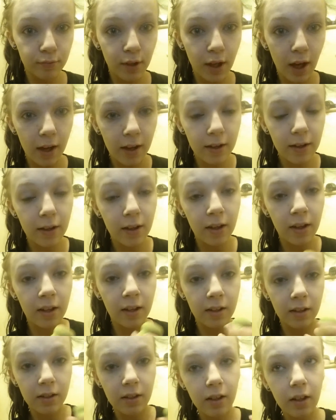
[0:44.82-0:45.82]
yeah.
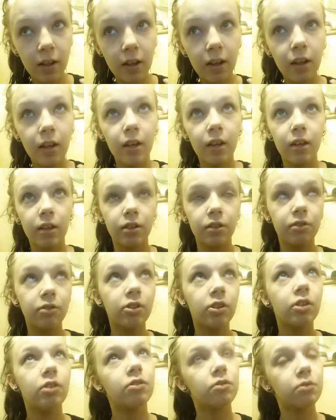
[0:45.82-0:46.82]
And you
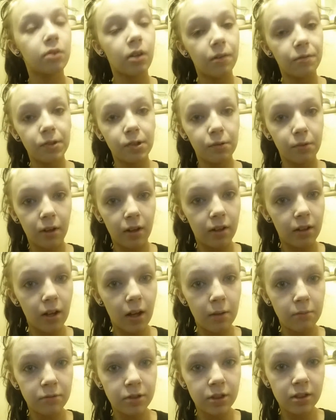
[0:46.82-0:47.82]
can use whatever you want.
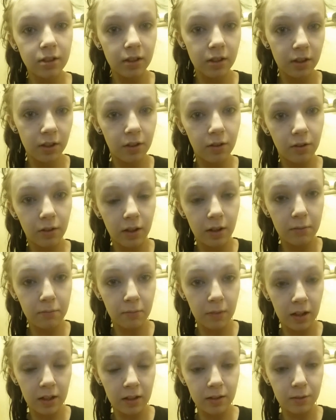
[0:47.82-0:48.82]
I'm just going to go get
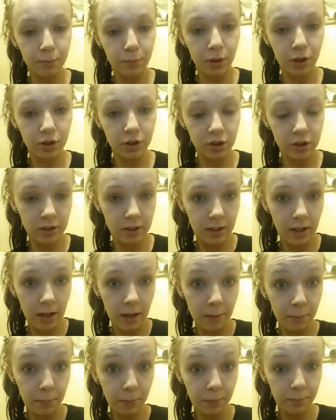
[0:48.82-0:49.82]
my sponge
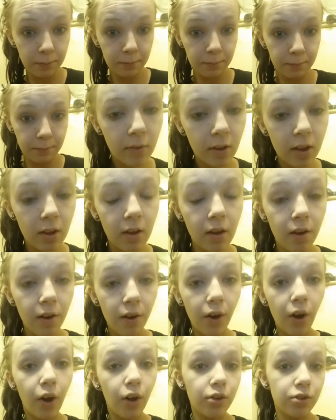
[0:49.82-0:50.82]
damp.
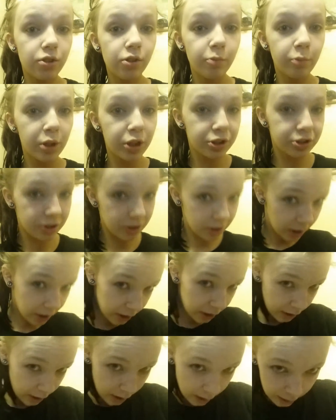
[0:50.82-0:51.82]
Also, make sure that
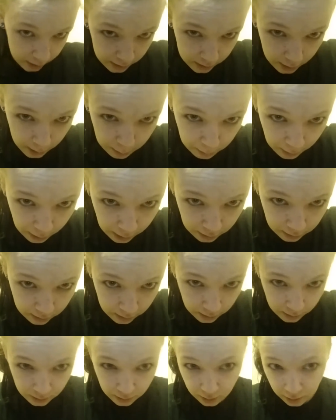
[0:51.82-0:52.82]
your hair is up. I use
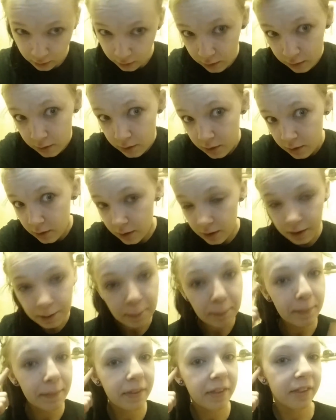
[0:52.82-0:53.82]
these little clips.